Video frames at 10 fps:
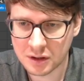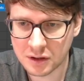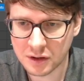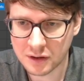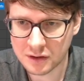
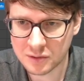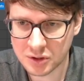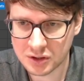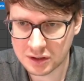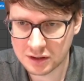Nothing to
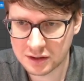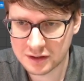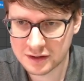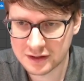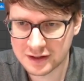be
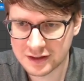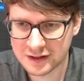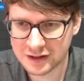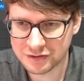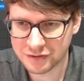
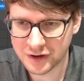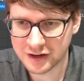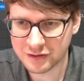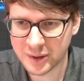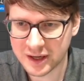afraid
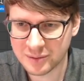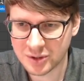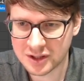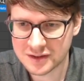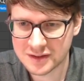of by any
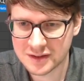means.